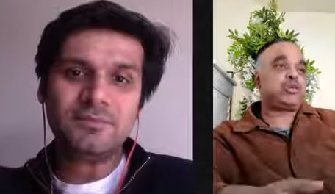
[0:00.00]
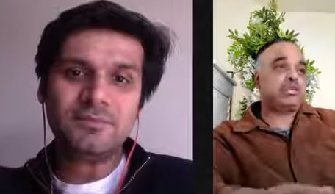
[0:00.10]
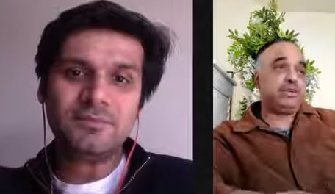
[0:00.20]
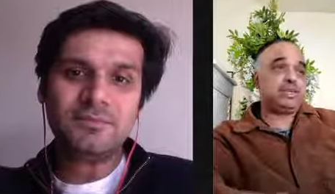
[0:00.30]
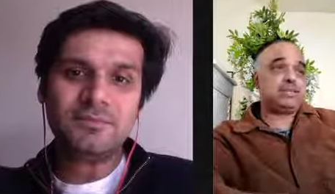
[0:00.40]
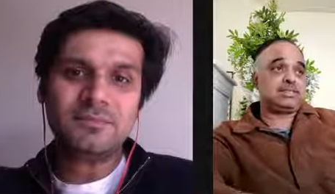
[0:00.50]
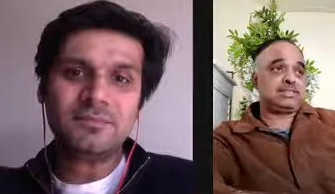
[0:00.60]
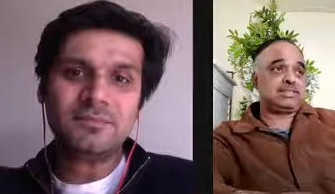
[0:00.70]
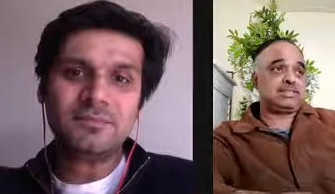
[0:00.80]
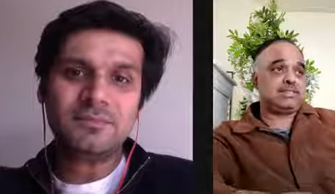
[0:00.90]
Speaker 1: project because
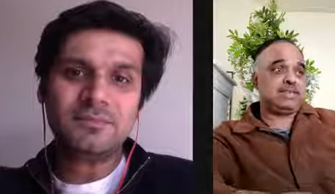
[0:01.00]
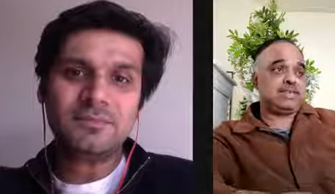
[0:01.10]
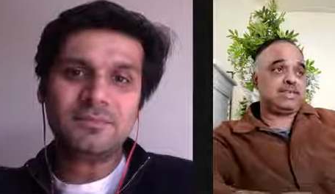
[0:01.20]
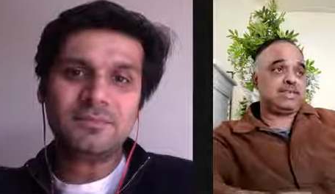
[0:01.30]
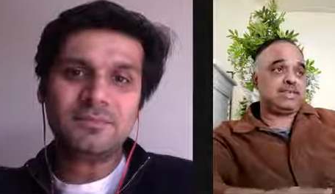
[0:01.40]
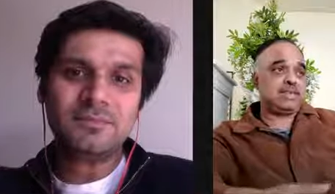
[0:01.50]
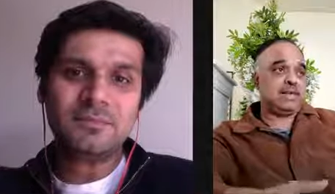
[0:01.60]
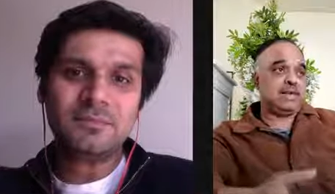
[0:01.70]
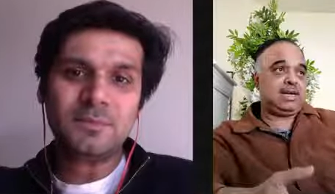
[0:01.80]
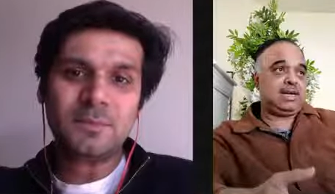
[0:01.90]
there is there is
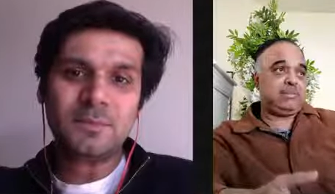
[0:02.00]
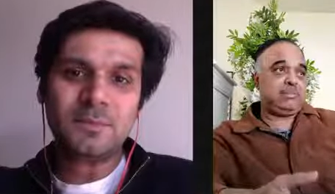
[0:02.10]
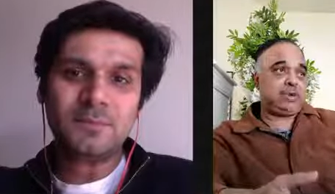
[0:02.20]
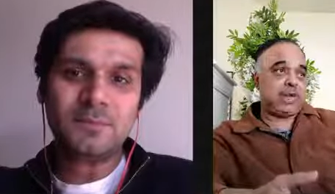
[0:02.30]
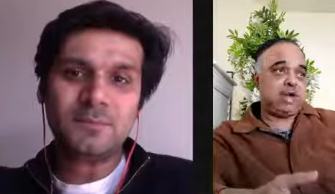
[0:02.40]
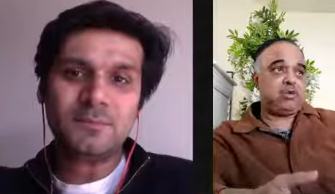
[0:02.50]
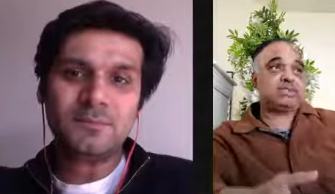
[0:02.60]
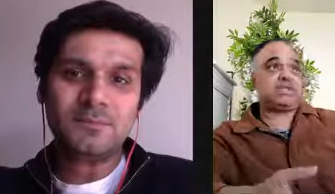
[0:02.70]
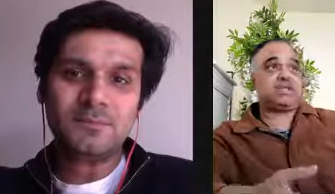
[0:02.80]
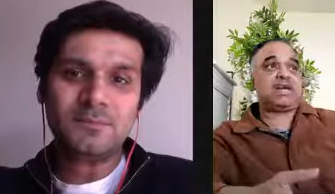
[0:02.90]
uh, now
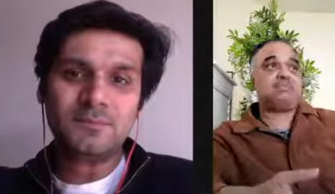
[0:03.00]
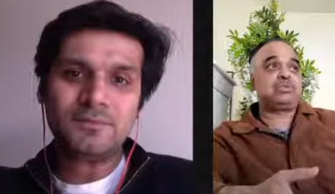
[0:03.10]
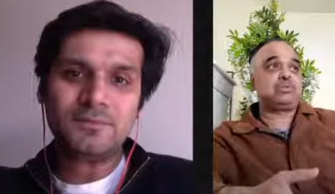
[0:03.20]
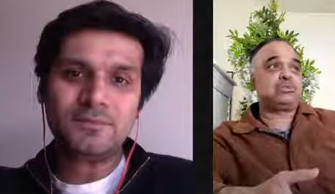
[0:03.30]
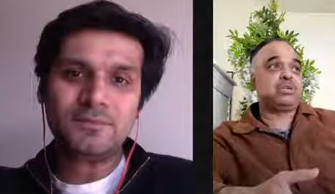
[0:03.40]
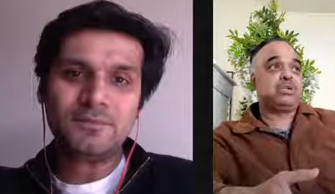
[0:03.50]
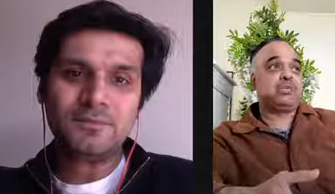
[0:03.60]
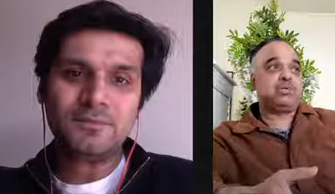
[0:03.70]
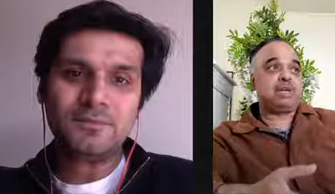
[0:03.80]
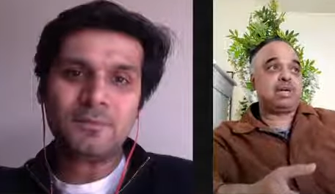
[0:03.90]
is the time to
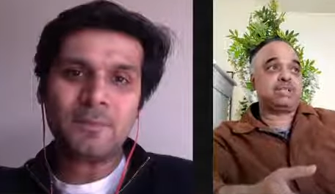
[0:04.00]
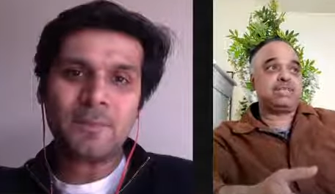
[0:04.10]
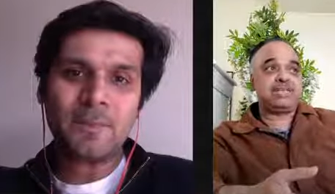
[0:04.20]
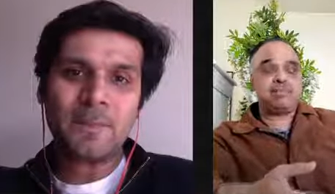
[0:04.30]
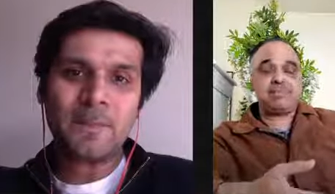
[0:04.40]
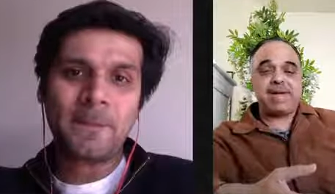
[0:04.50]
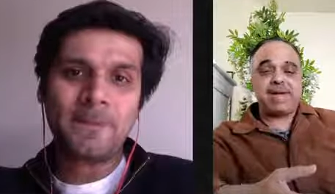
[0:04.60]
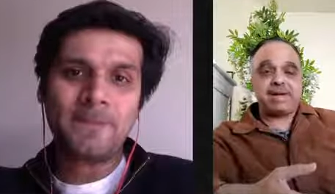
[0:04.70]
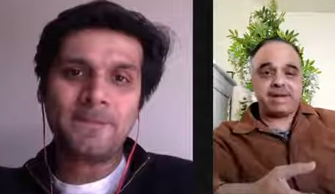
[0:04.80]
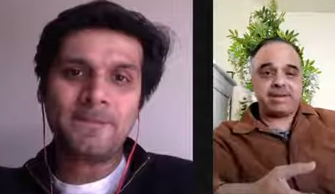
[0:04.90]
people are sitting
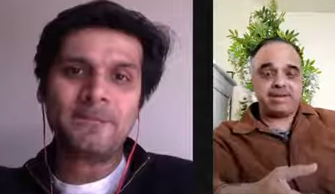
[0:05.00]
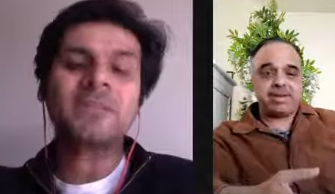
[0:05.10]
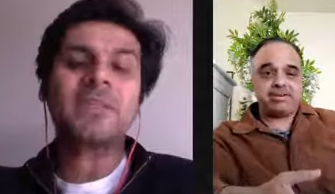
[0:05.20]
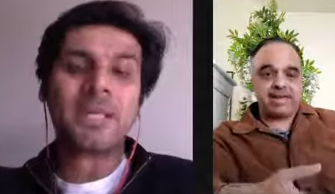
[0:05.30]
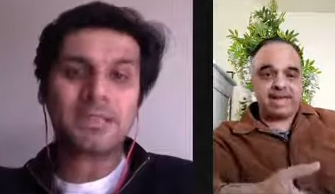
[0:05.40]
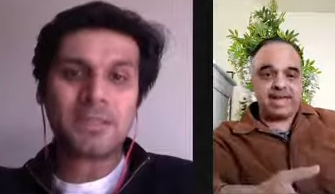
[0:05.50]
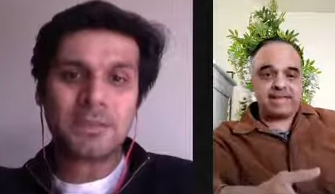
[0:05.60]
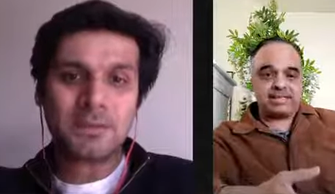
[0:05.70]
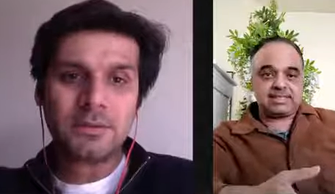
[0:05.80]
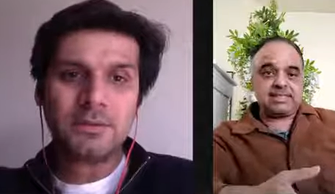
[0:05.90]
back and they are
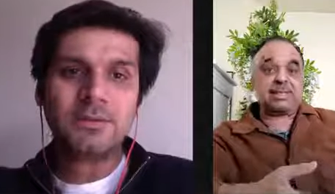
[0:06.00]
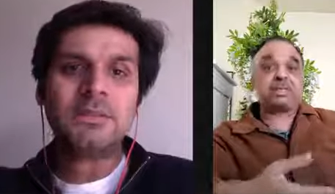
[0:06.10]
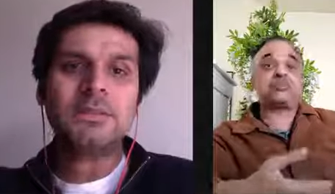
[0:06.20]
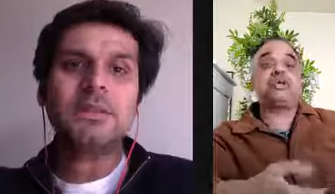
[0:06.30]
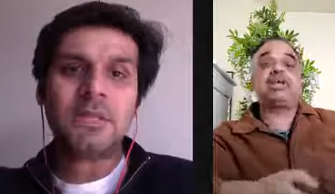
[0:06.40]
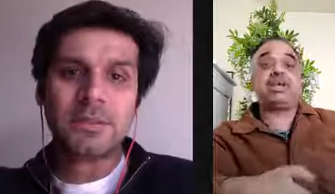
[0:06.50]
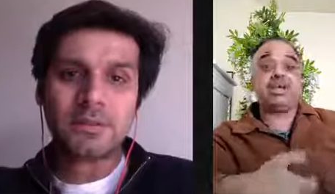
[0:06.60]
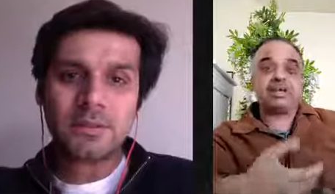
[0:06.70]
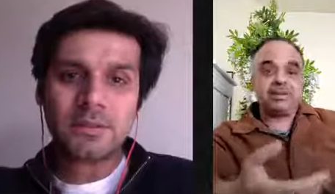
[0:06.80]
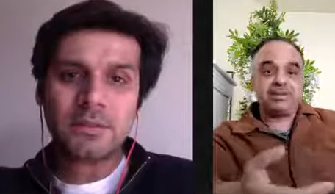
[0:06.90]
relaxed and they are
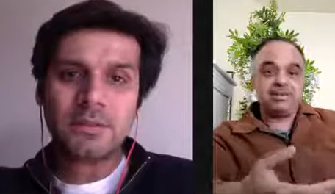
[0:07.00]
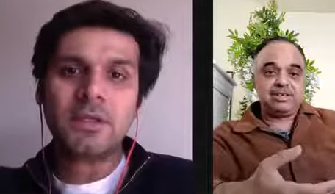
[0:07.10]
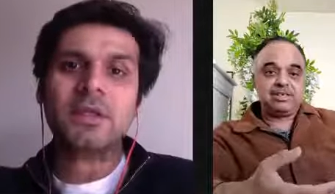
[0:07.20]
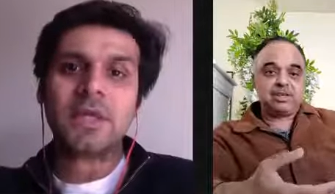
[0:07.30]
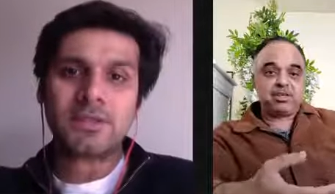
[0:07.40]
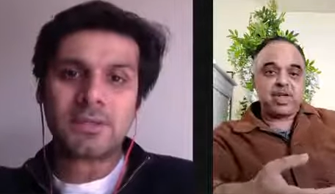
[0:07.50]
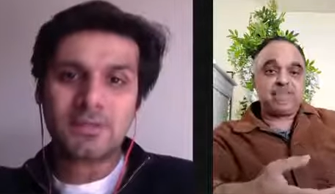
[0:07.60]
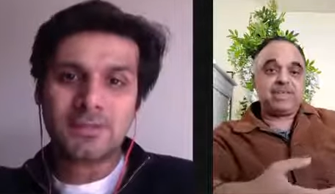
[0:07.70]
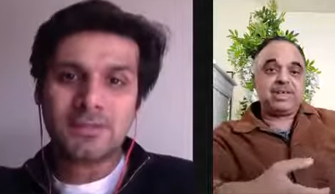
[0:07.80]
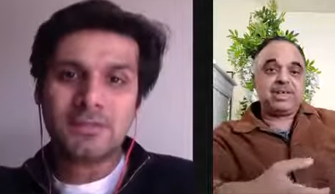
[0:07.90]
thinking yes. so
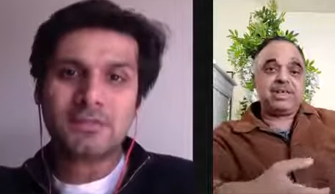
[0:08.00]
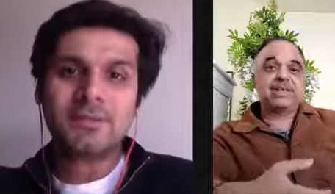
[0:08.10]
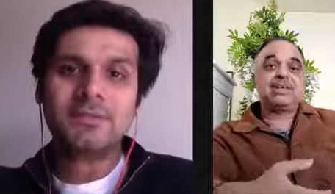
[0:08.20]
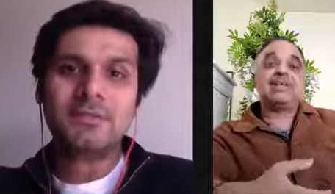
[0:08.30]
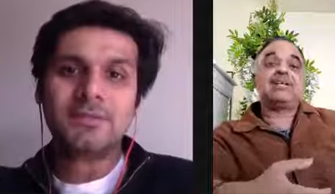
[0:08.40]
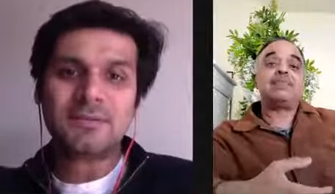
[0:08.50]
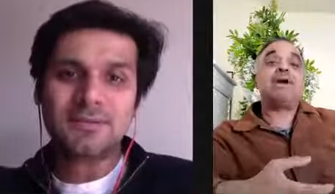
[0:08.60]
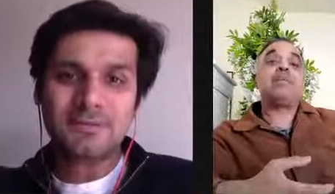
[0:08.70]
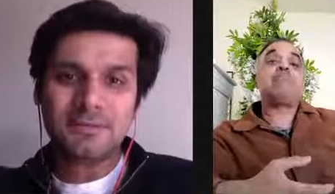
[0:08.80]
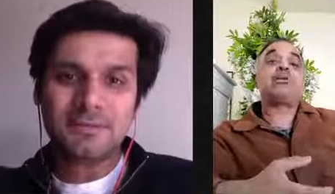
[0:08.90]
when thinking
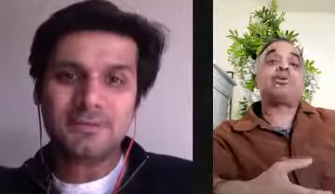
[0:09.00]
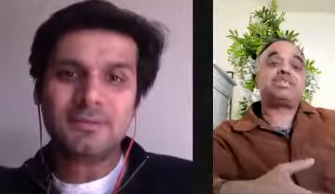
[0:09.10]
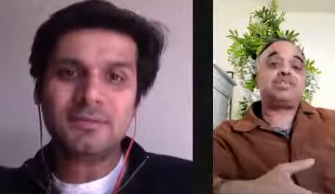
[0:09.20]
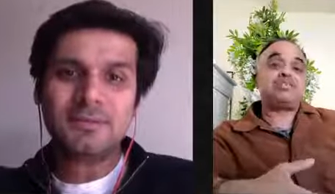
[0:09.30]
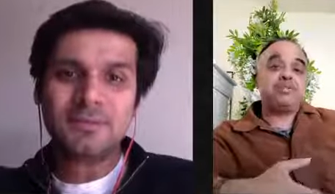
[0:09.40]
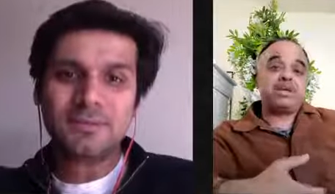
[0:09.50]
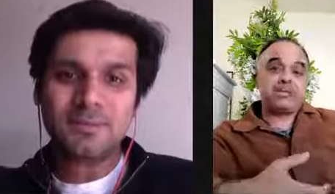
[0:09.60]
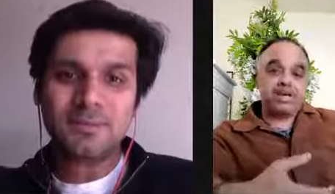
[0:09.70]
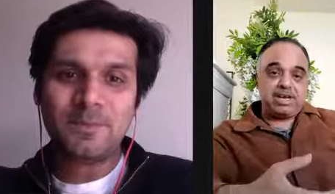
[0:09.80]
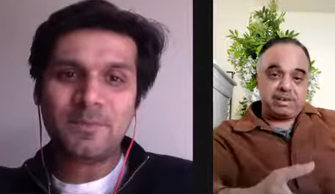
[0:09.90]
many projects will be
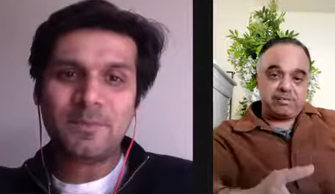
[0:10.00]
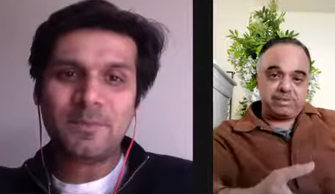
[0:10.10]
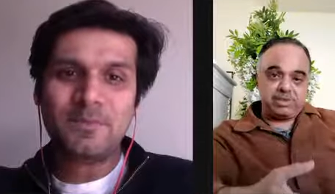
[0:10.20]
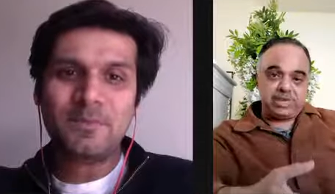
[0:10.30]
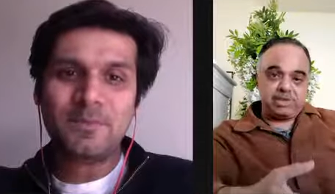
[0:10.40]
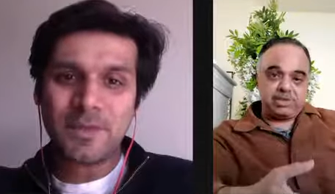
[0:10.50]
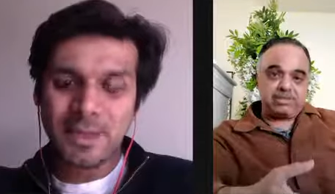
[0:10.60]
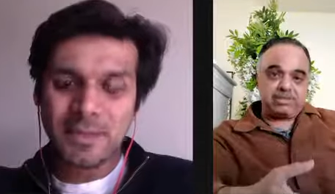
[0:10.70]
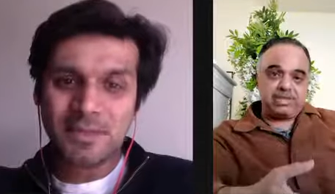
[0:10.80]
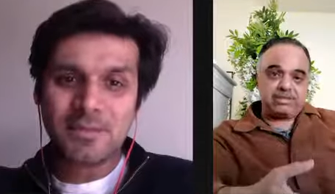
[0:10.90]
coming up as yes.
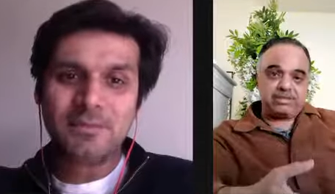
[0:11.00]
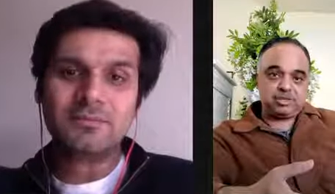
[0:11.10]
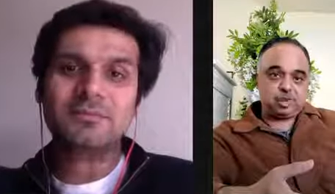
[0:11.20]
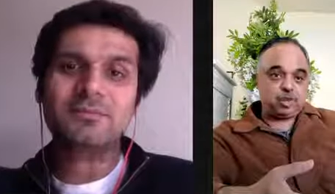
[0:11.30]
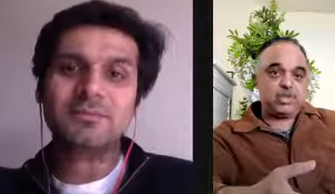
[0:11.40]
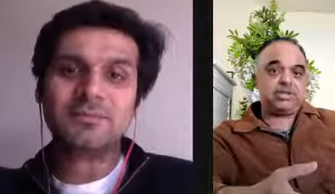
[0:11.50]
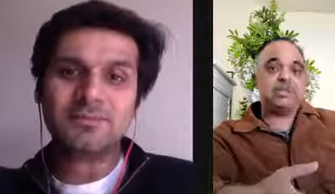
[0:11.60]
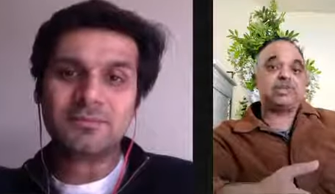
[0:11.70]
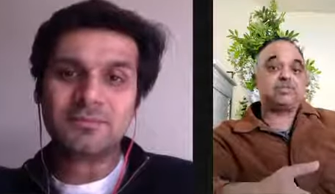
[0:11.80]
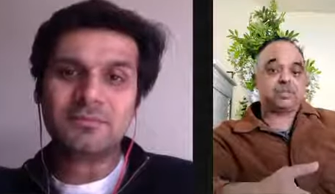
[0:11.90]
soon as this covid
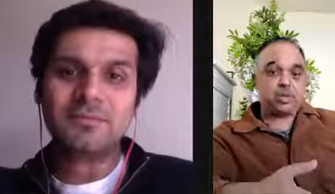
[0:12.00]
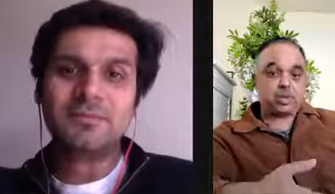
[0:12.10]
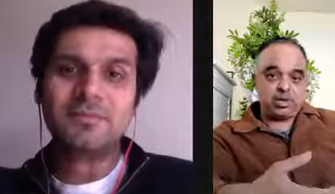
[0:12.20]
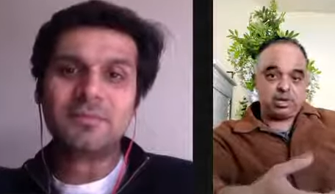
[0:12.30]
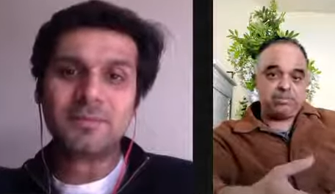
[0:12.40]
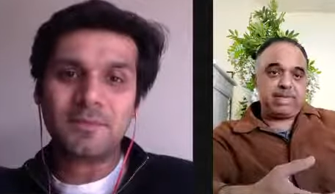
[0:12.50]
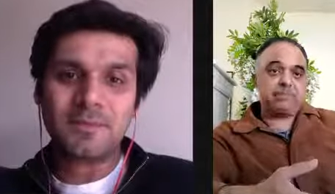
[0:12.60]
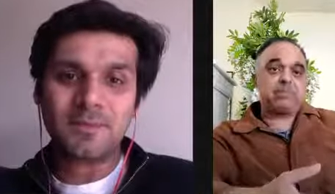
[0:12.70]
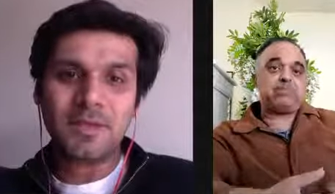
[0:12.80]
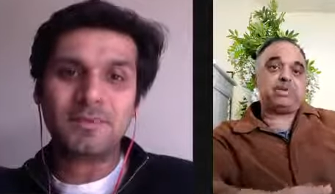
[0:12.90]
thing is over
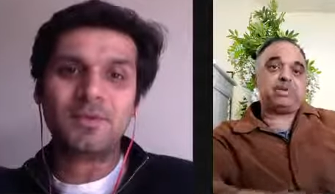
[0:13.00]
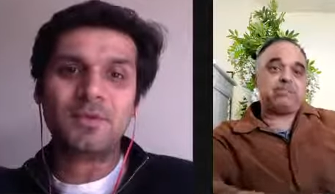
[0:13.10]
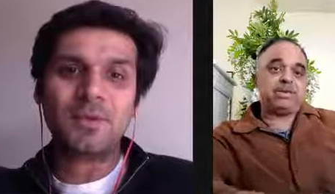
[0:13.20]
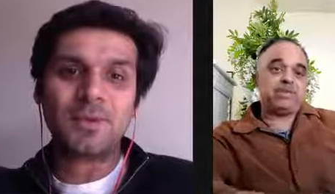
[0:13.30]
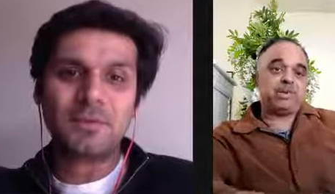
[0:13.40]
many people will be